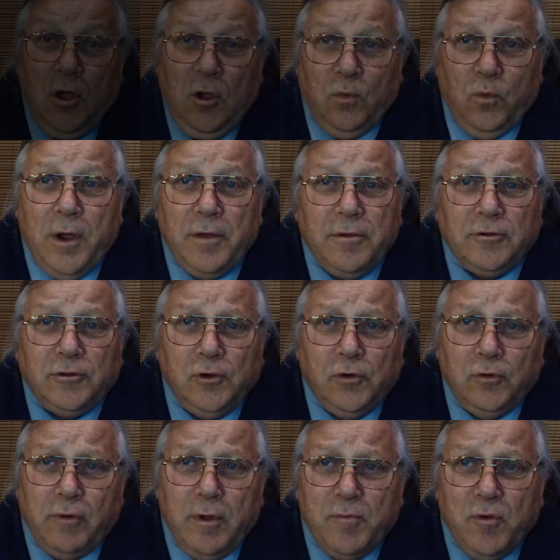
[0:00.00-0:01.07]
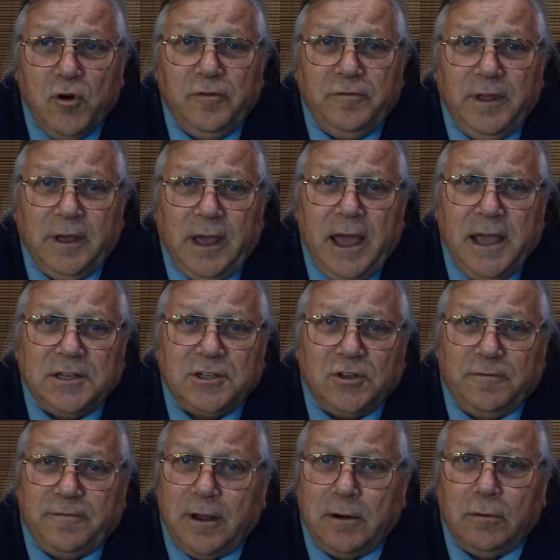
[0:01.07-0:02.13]
Whether you remove the case
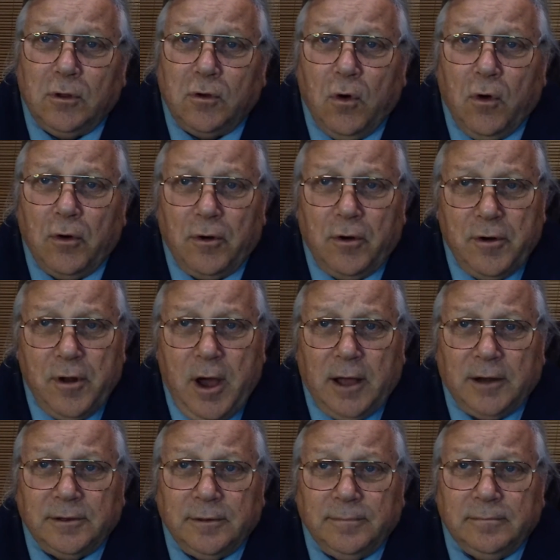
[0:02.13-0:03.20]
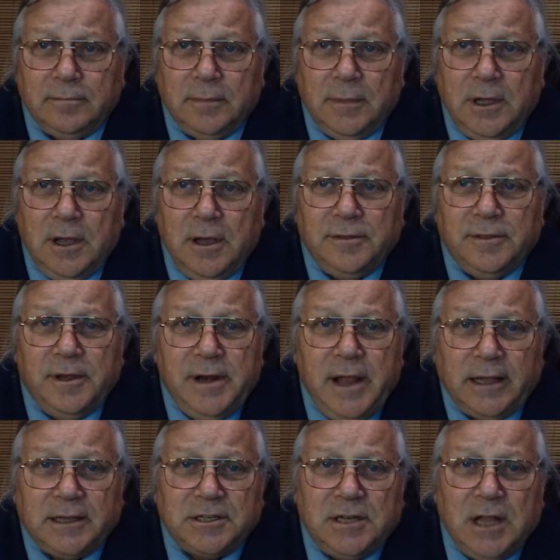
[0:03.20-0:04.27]
to federal court or not, the
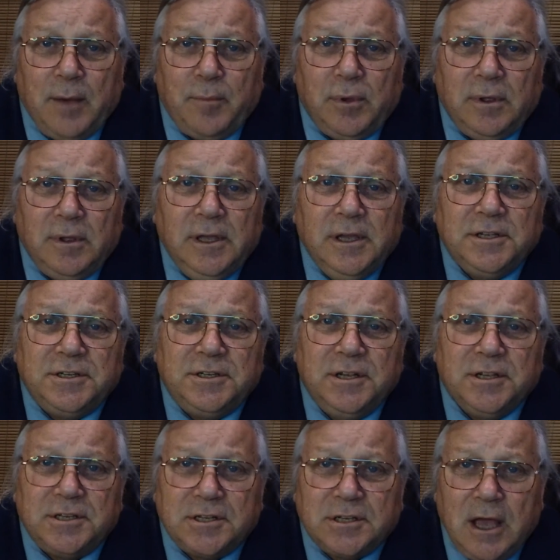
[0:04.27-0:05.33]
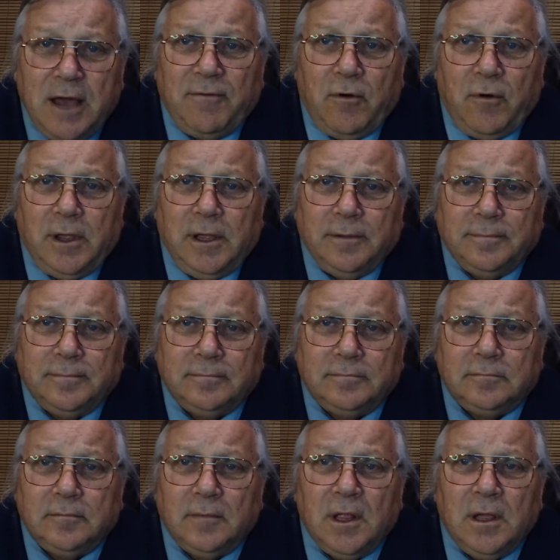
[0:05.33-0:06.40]
next step is discovery.
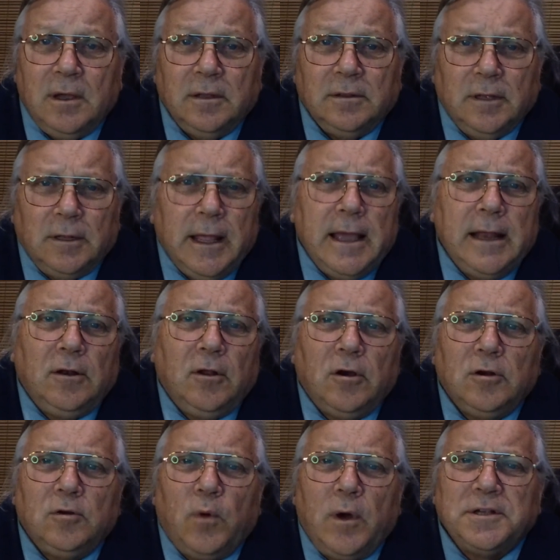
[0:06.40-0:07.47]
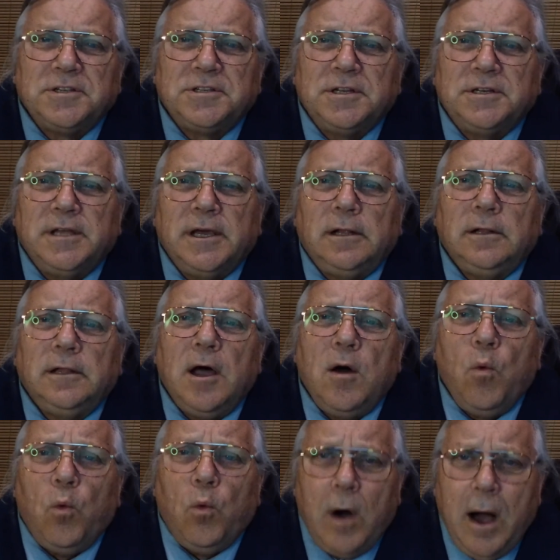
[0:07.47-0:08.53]
The landlord wants to tell a
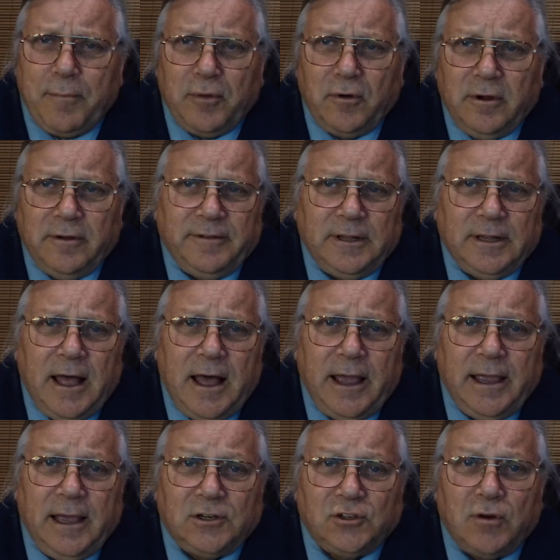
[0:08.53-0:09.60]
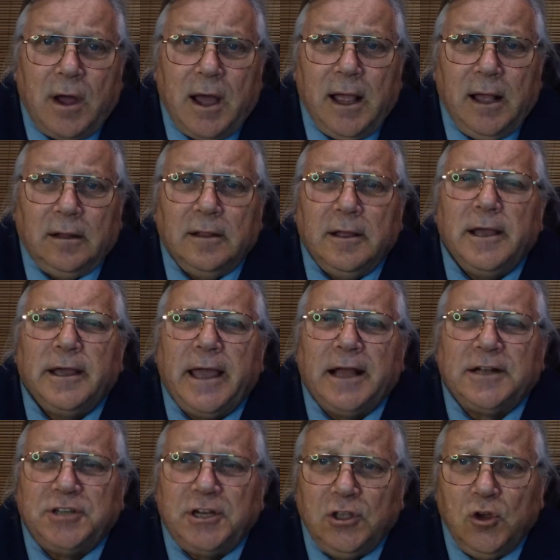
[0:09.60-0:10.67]
whopper of a lie at trial,
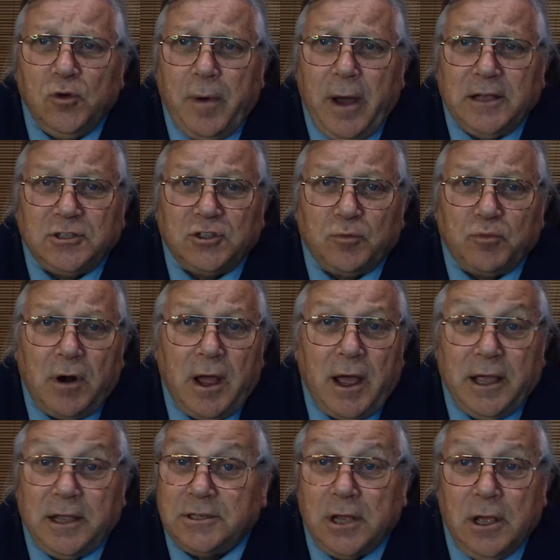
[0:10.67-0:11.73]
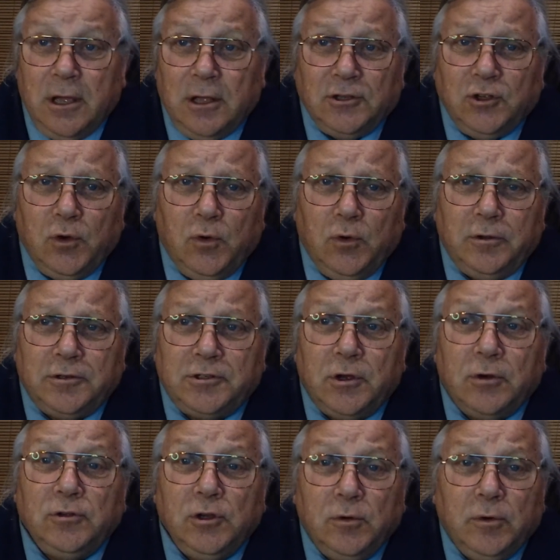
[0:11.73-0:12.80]
catching you by surprise,
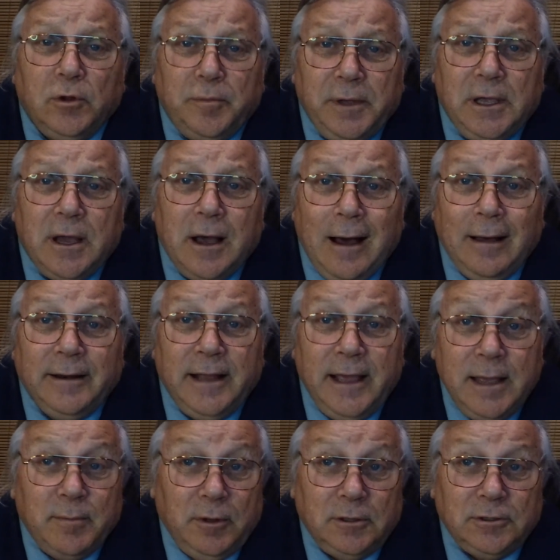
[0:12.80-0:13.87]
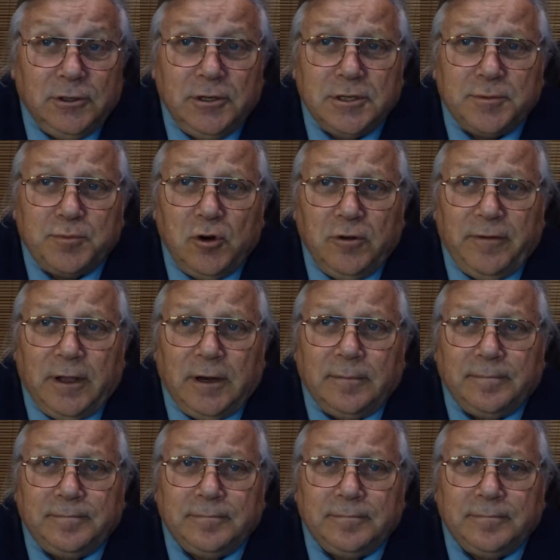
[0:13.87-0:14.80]
so you will be unable to disprove it.